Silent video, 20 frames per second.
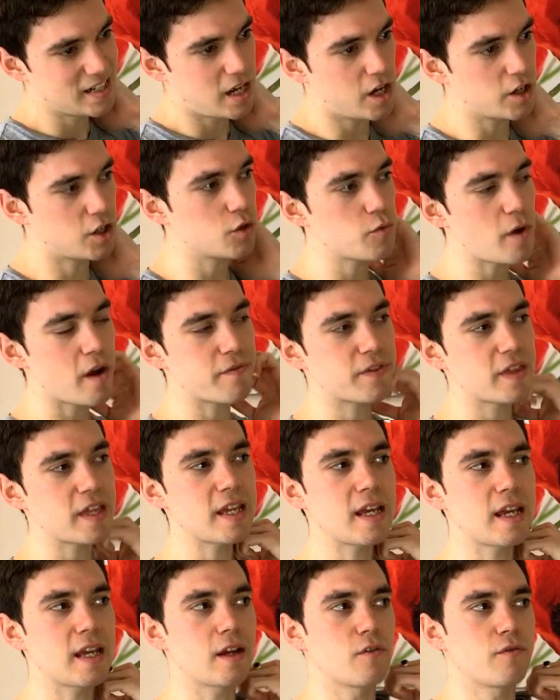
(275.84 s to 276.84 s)
A good way of
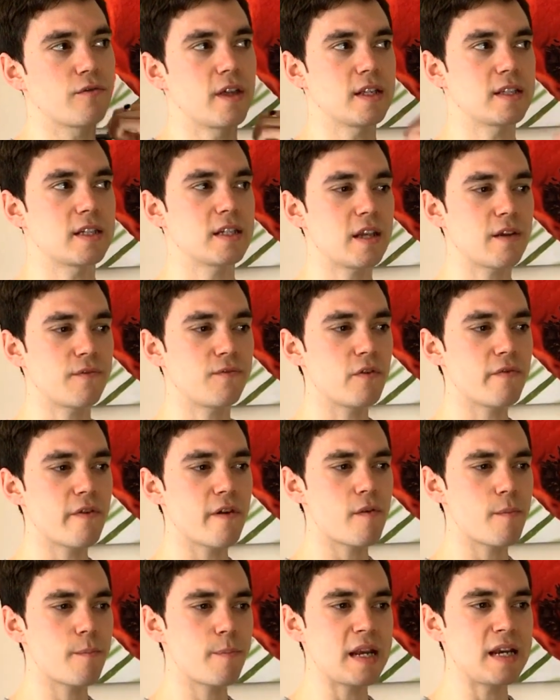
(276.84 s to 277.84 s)
thinking of this is if you've
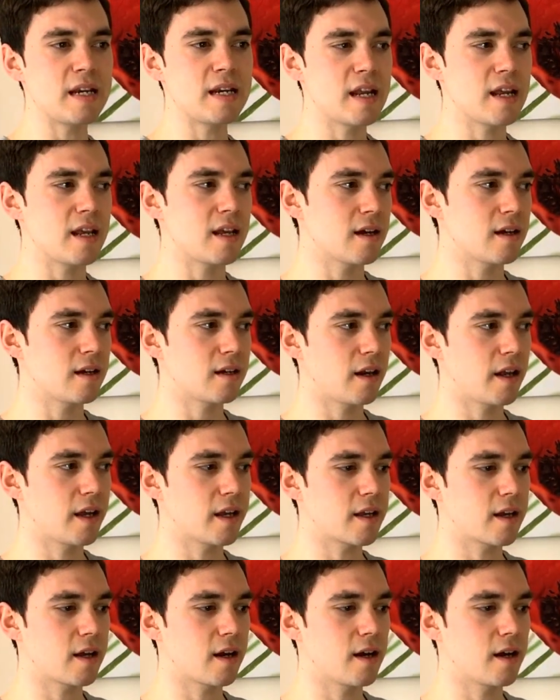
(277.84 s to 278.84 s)
ever been near
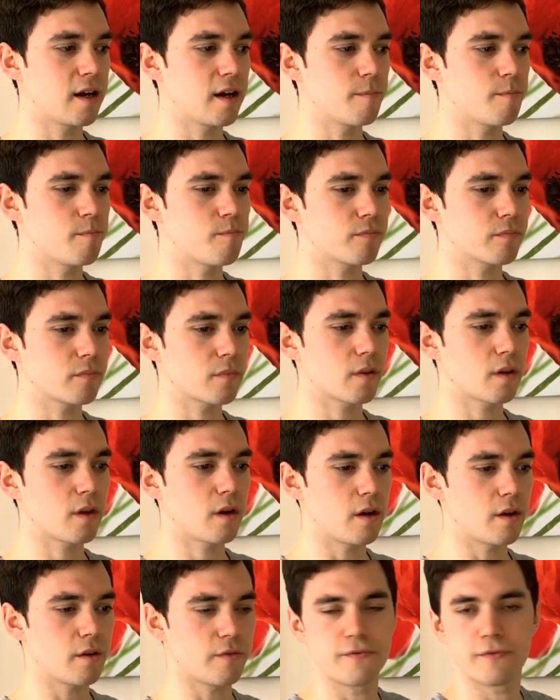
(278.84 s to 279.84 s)
like
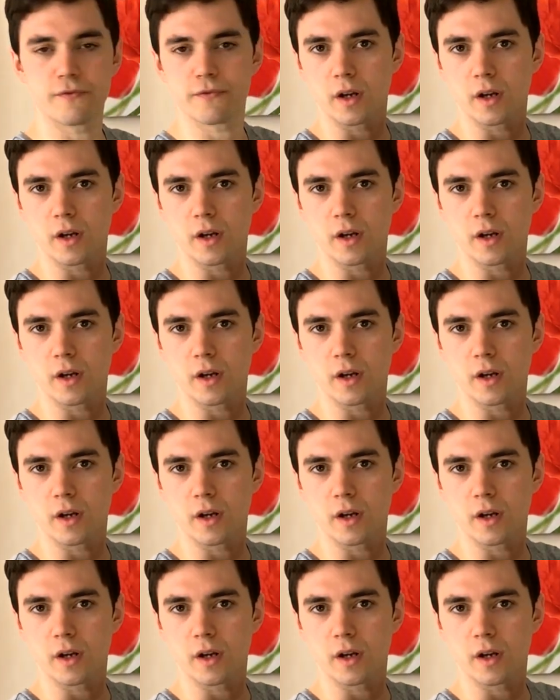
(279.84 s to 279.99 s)
a